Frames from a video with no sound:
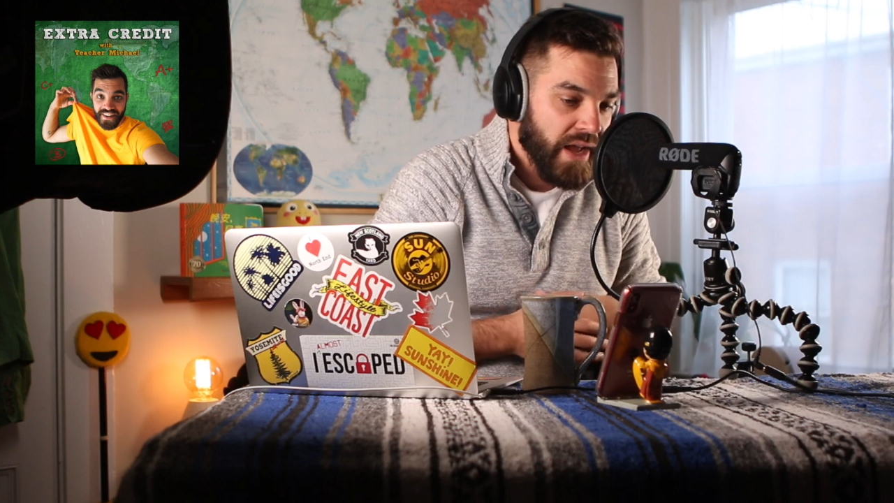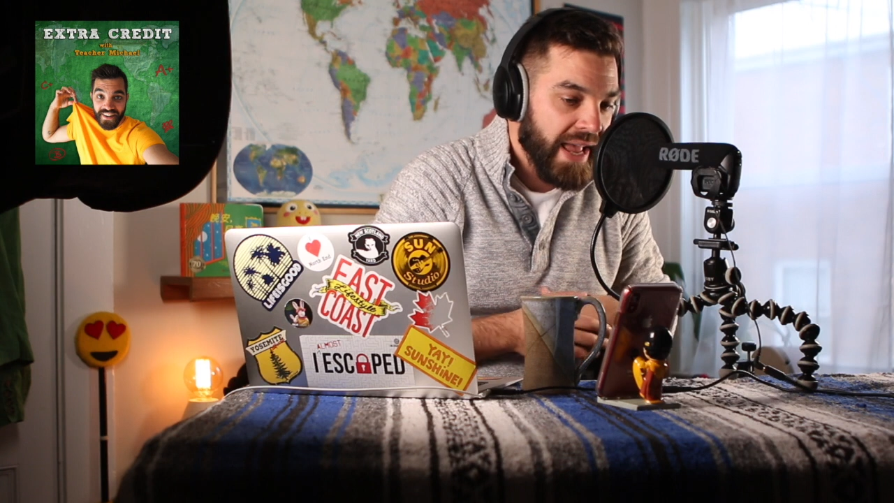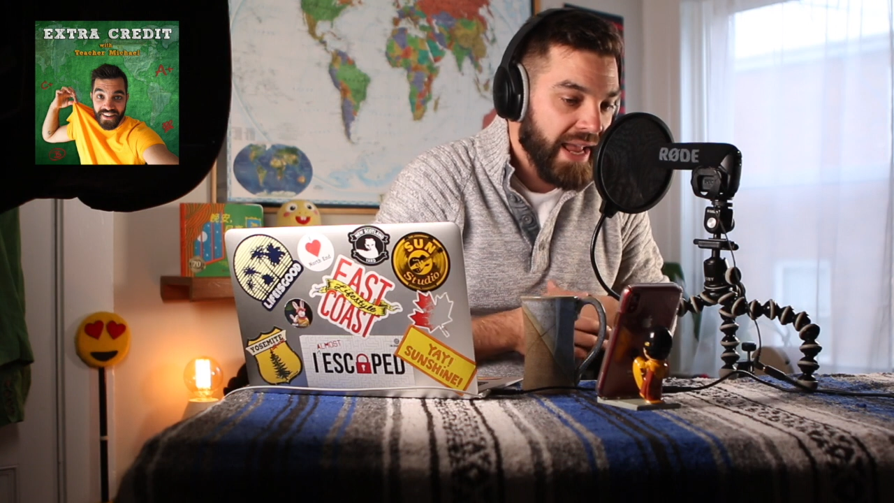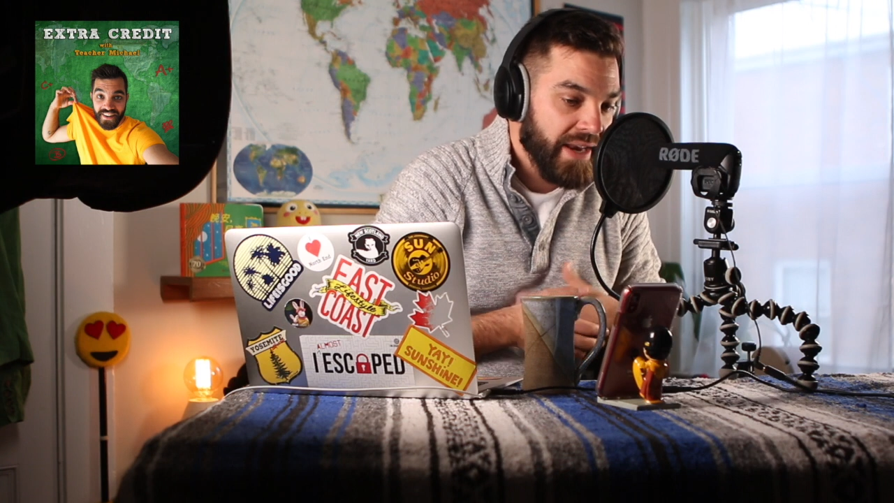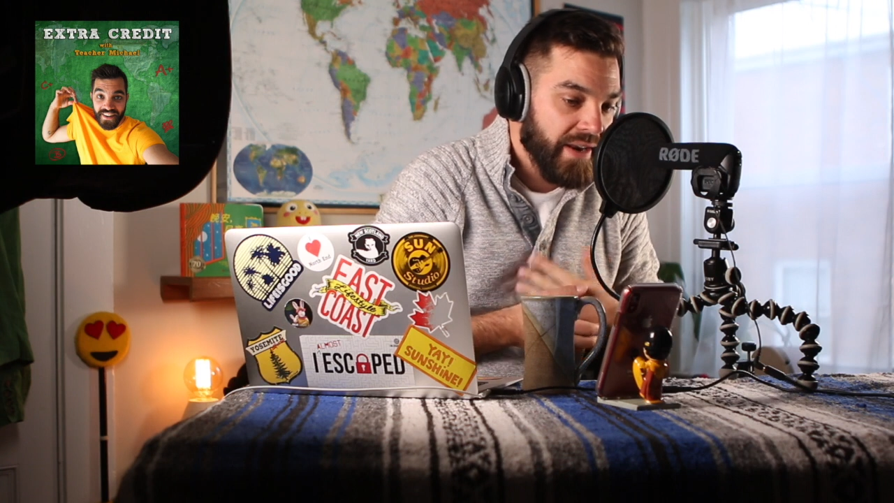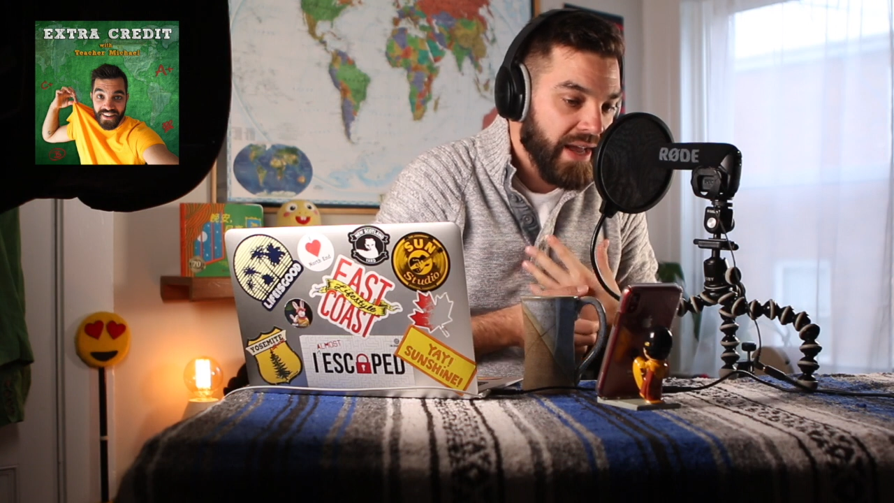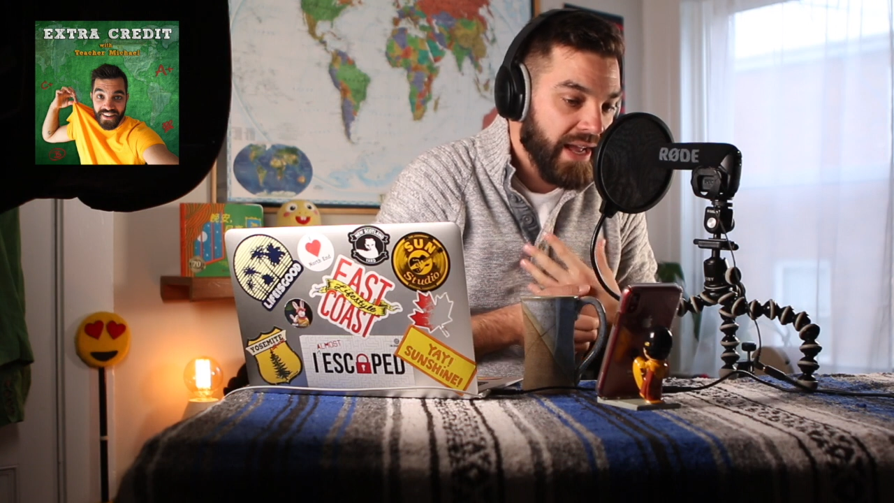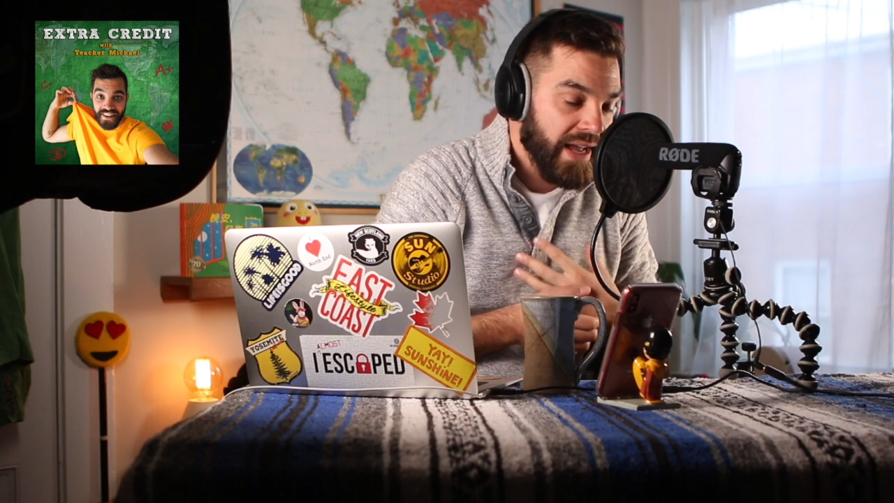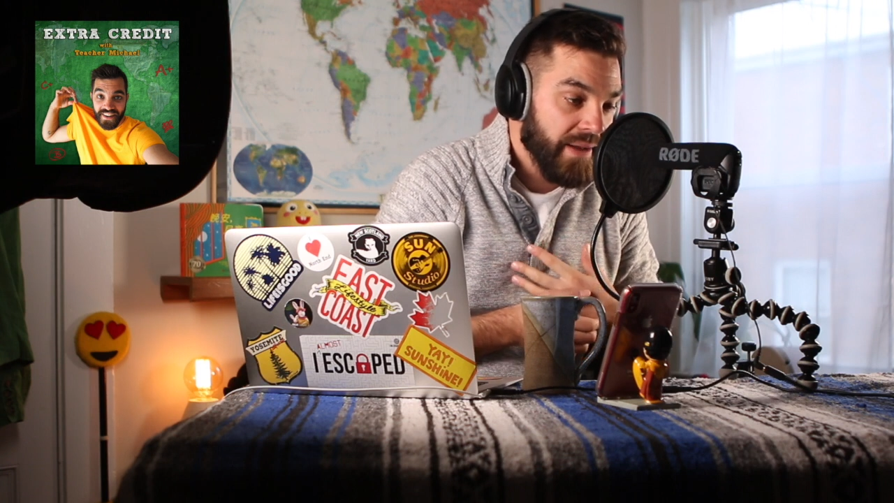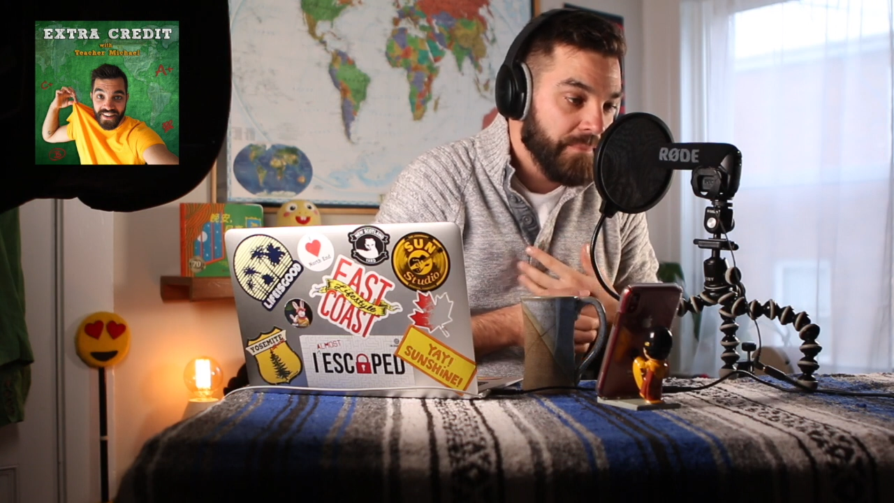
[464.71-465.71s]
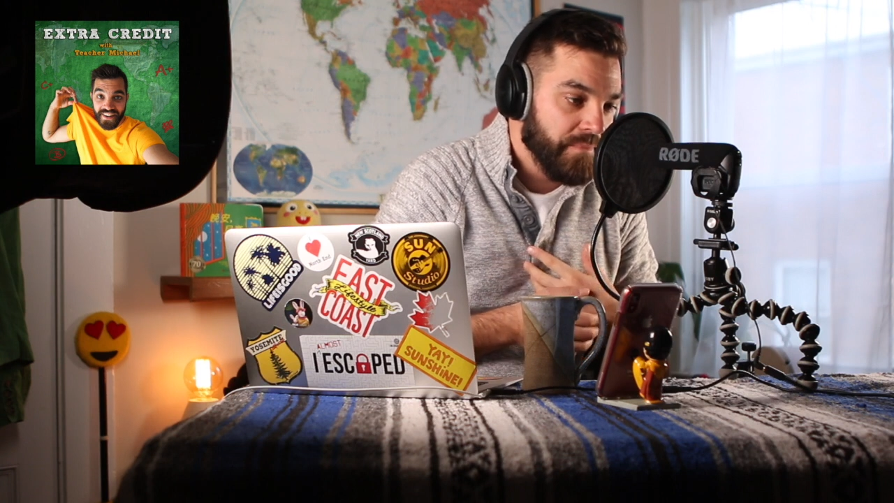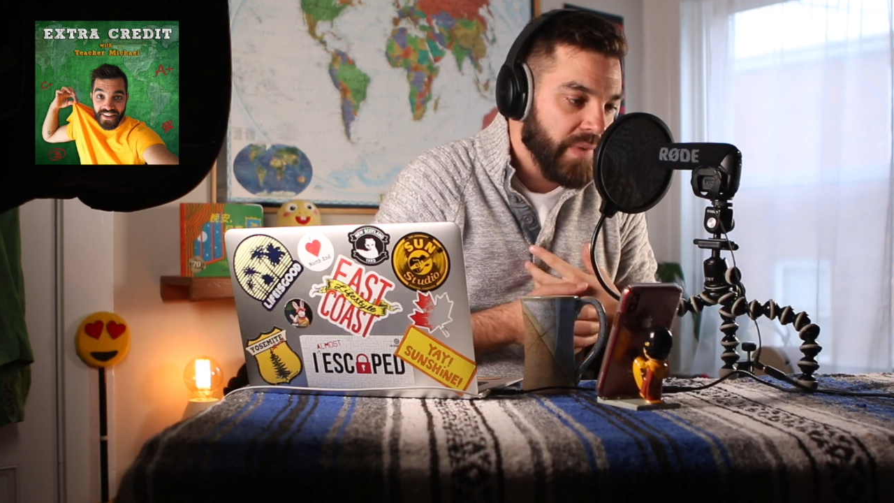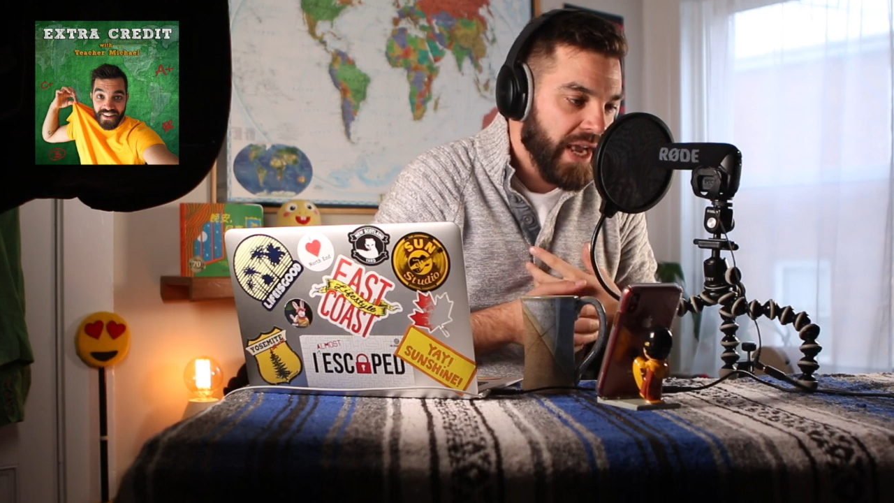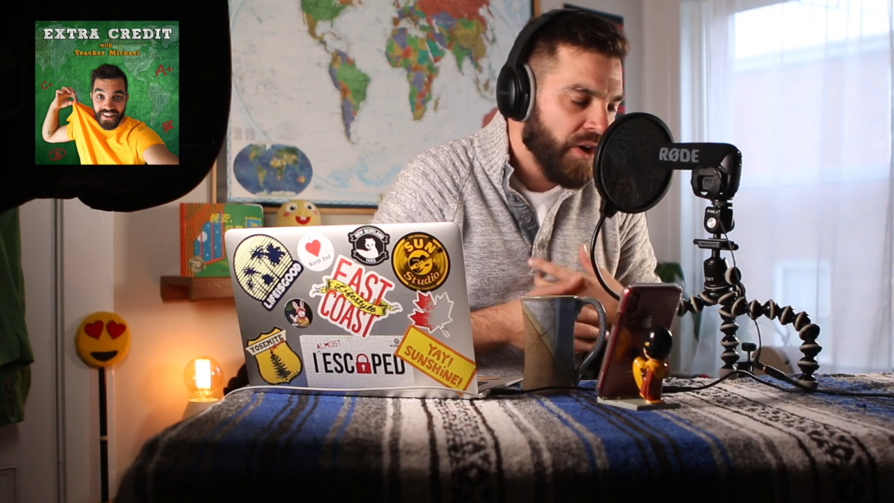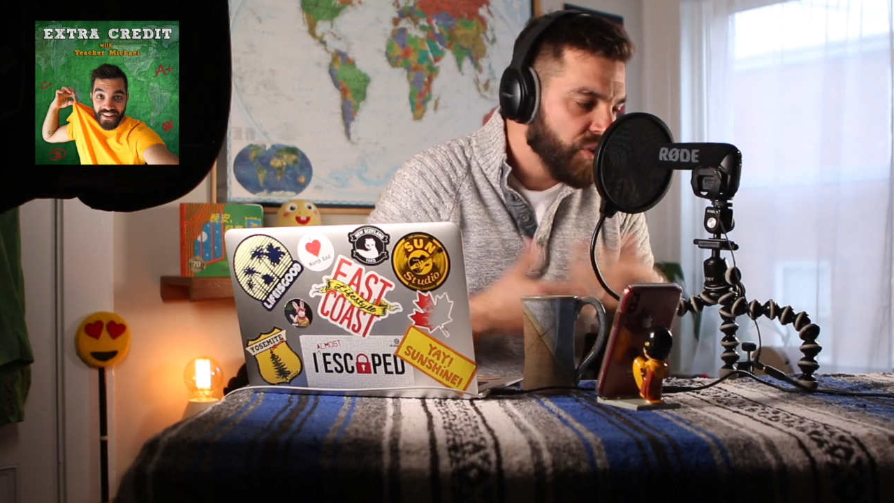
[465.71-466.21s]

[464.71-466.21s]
and um, and